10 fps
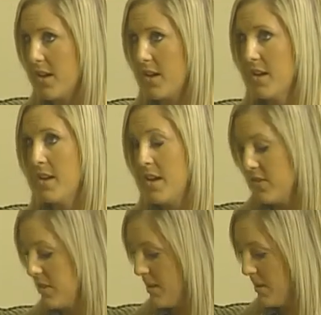uh,
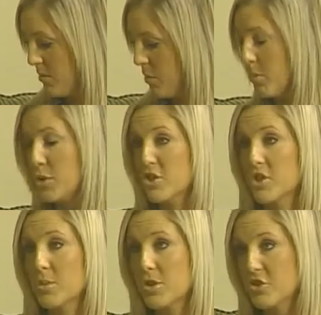the
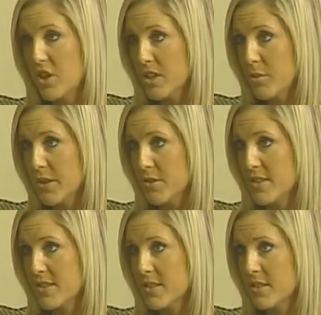prescription drug
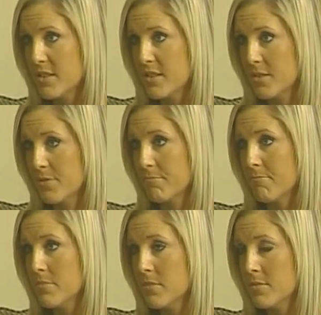abuse. Mm -hmm.
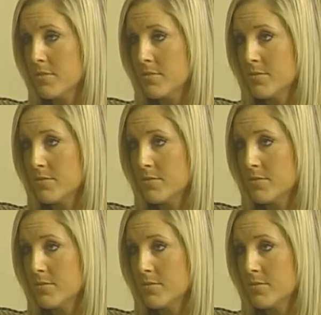Yes, and that's